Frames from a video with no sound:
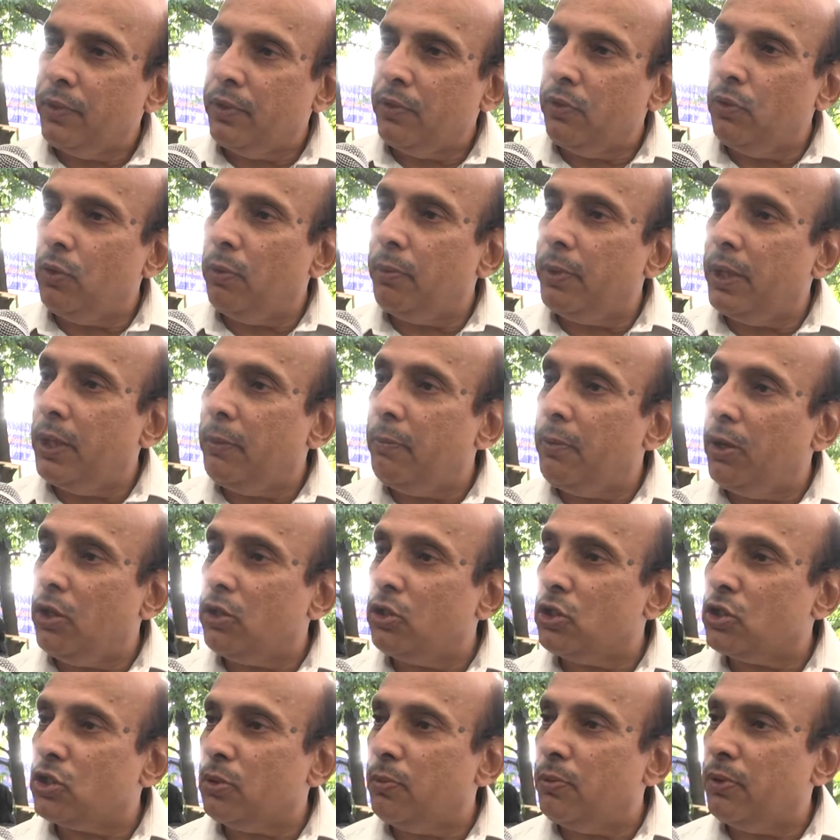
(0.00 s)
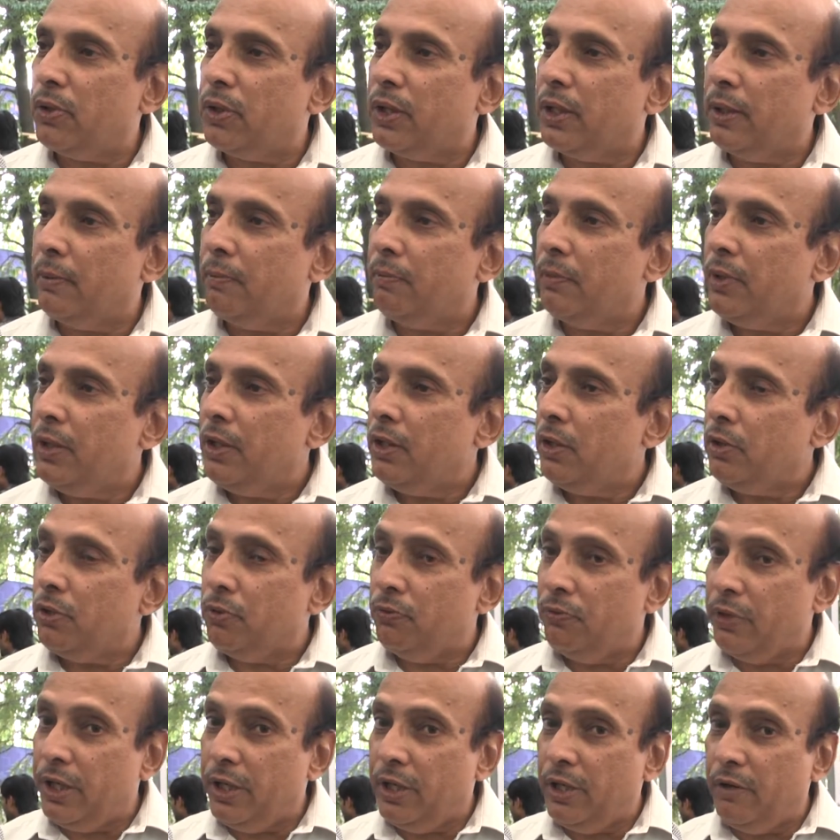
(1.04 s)
Nobody bothers about them. It's
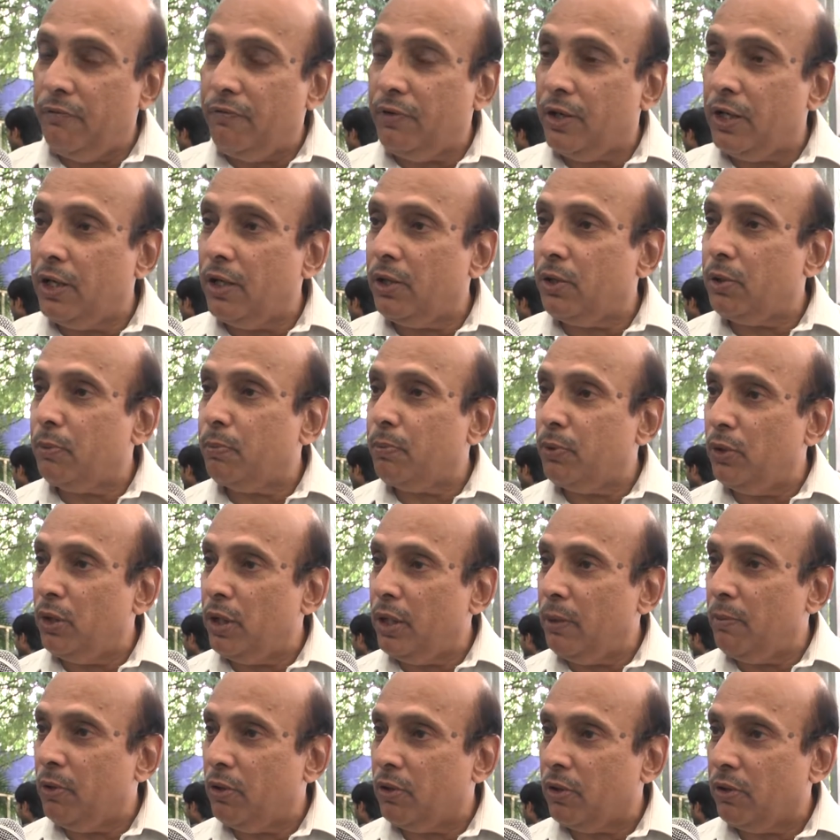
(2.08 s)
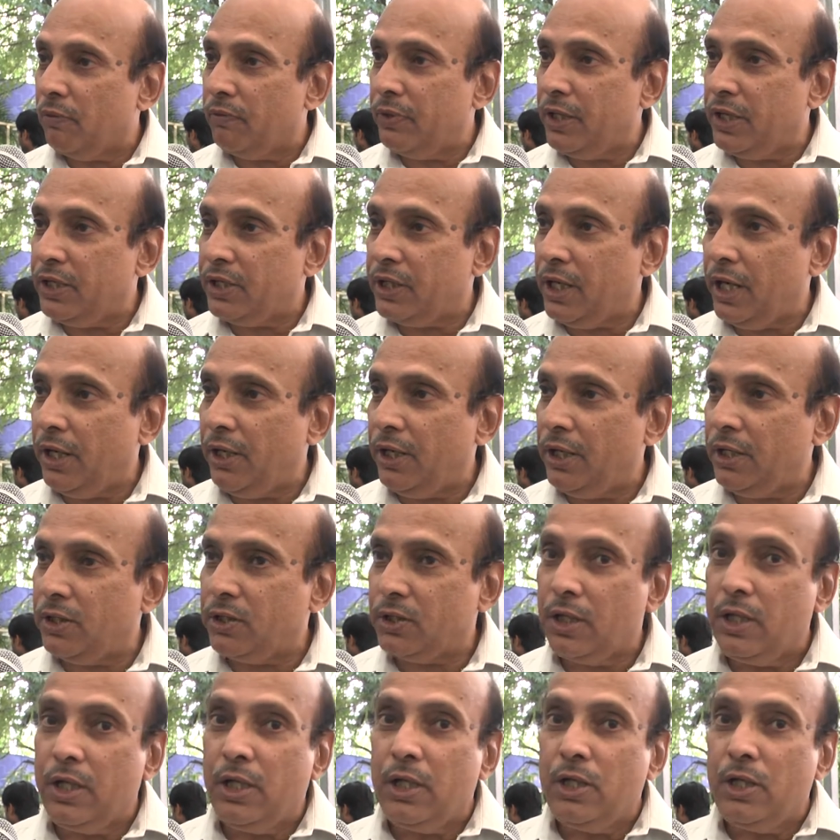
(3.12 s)
very difficult to pull them out of their shanties.